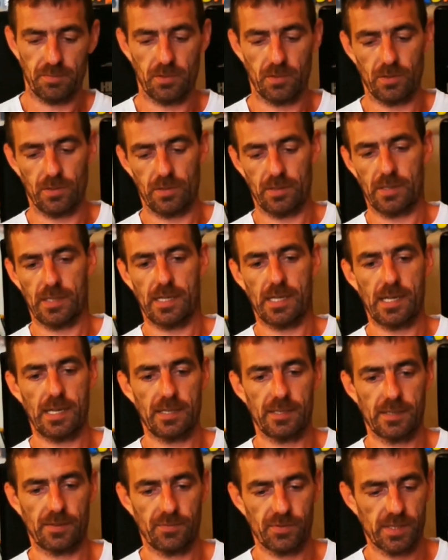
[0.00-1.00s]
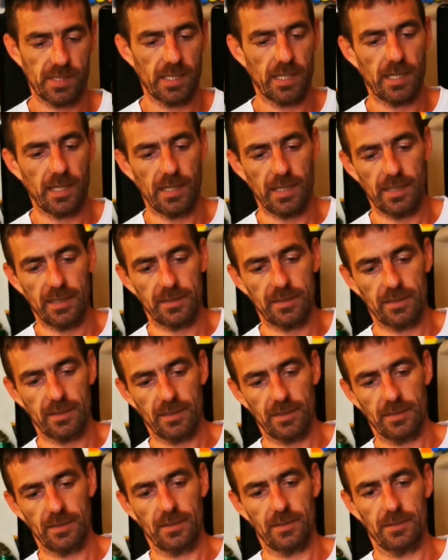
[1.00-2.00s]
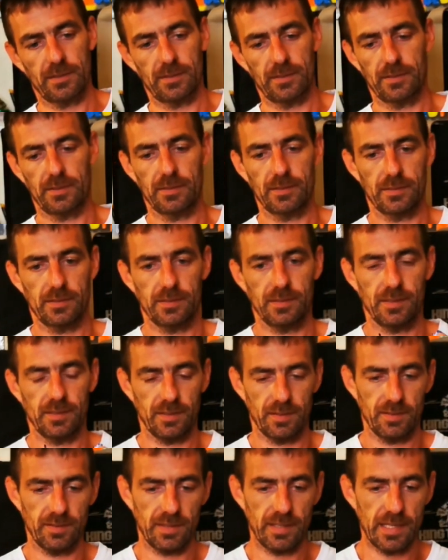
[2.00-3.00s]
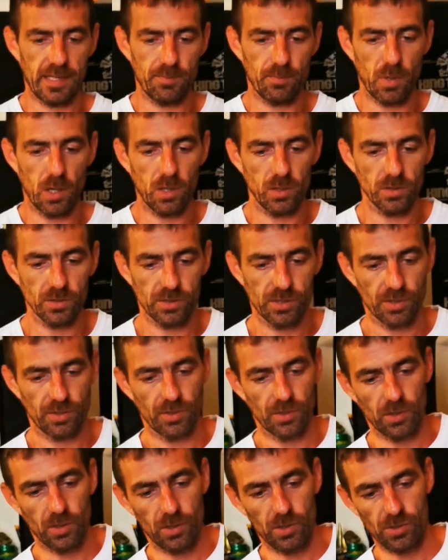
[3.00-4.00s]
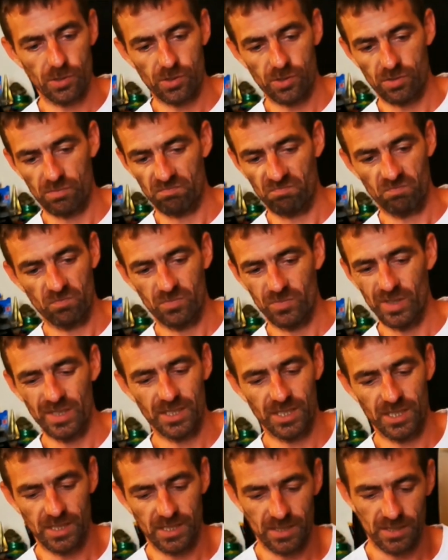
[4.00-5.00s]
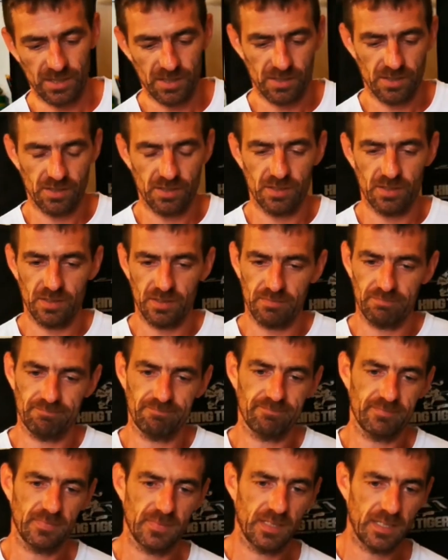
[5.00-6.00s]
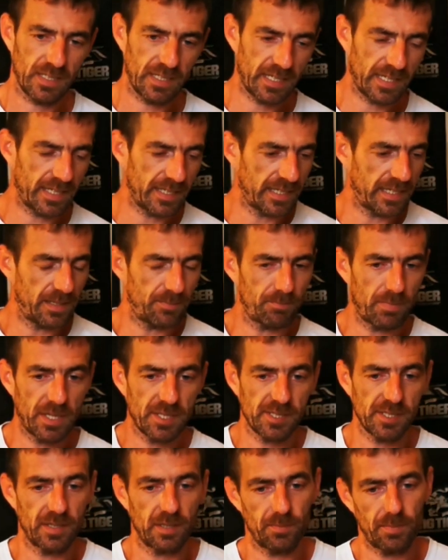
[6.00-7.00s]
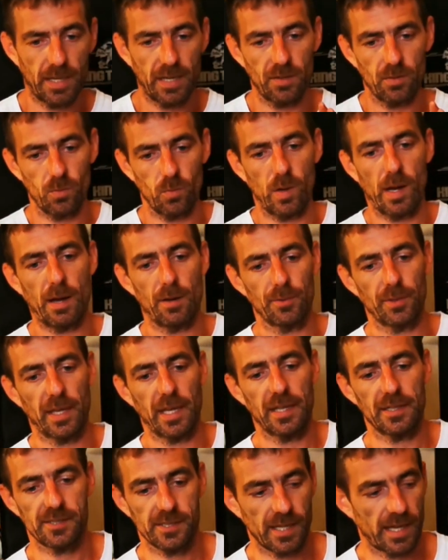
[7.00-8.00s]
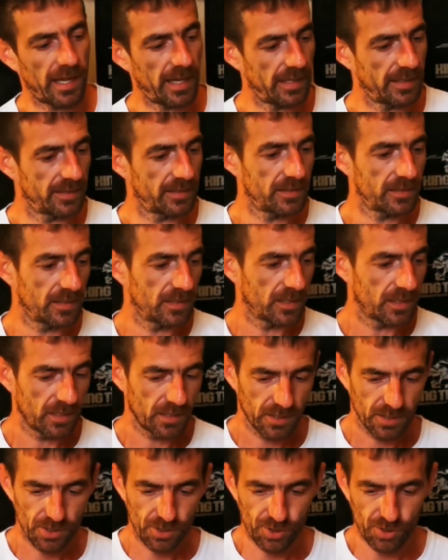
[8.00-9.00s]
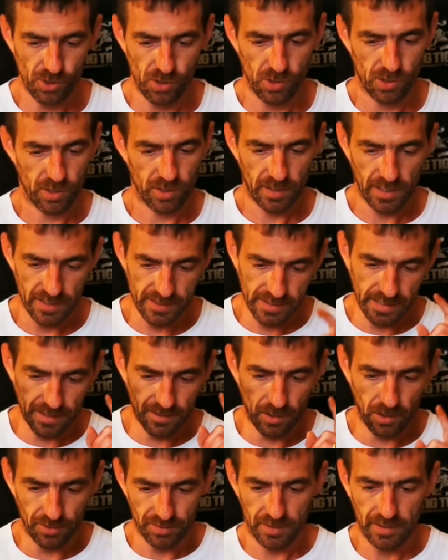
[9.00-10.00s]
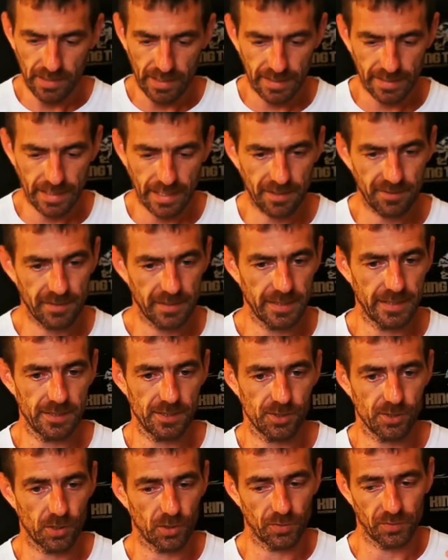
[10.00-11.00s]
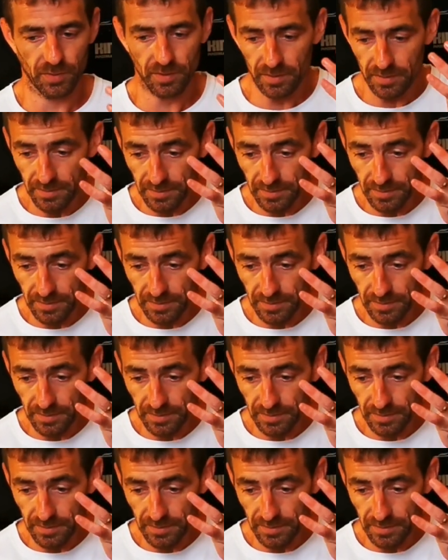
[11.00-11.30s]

but as I've stated, they bolt to those, which is, I ain't messing about while they're setting. So let's get on and get these done.